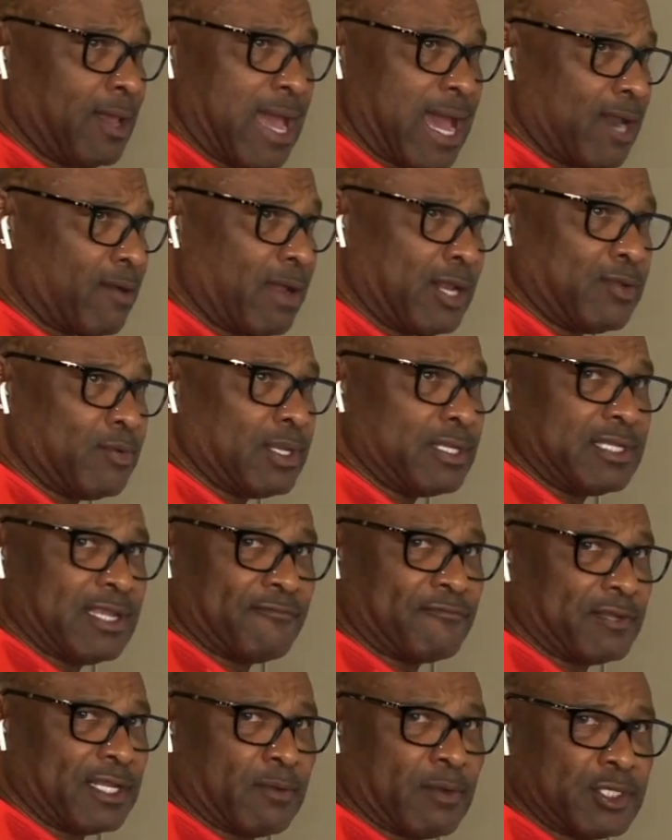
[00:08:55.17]
How do I do it
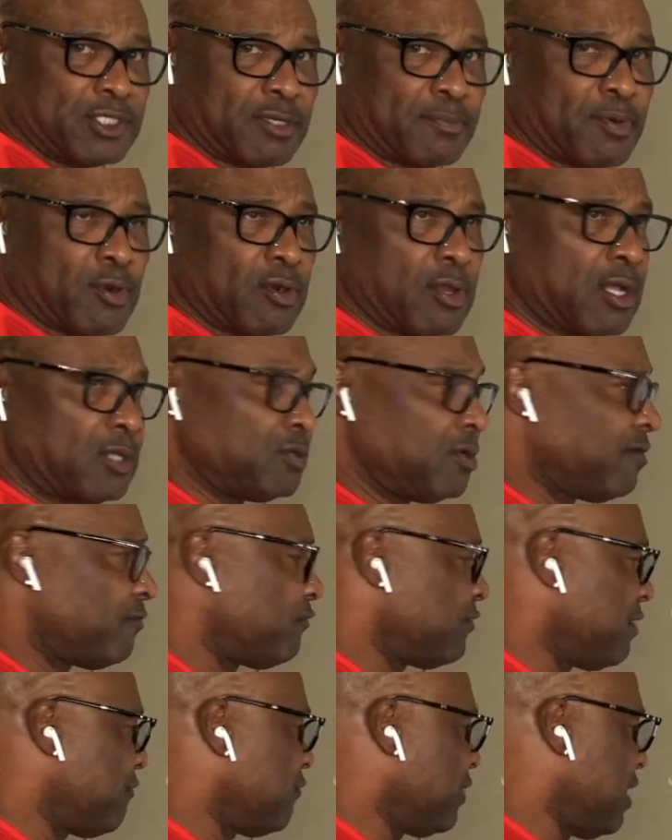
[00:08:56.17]
differently? What does your protocol do
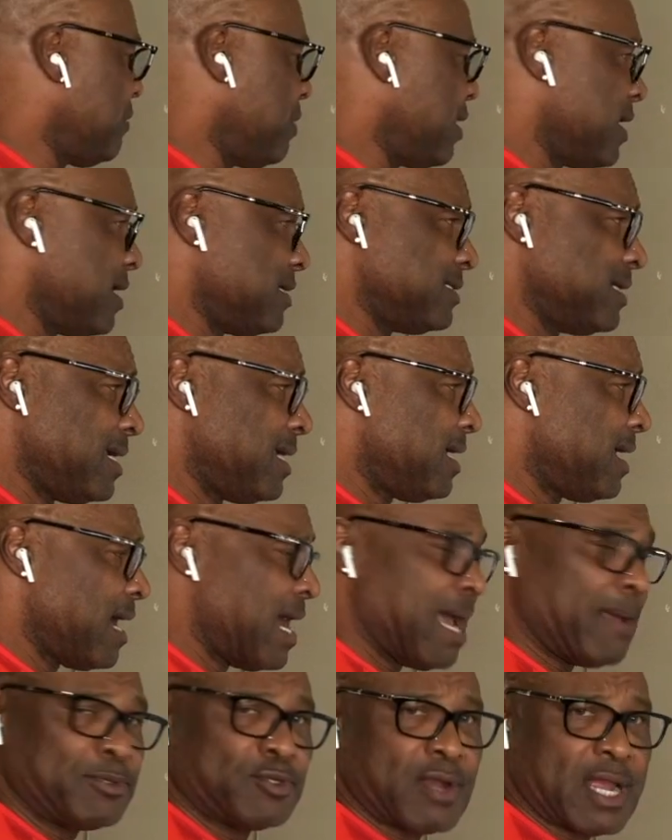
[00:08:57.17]
differently? Because
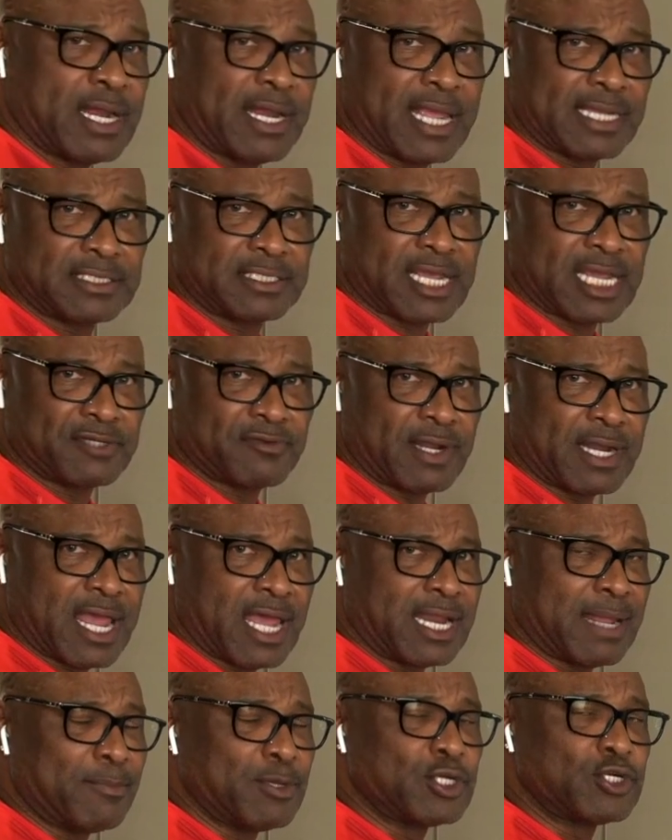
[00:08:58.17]
I'm trying to exercise right now
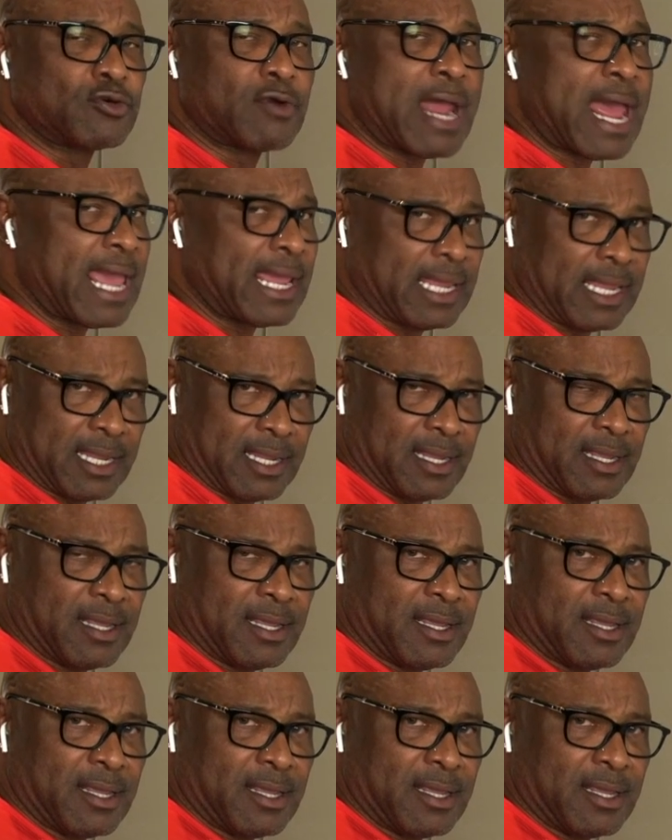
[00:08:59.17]
and I'm dragging.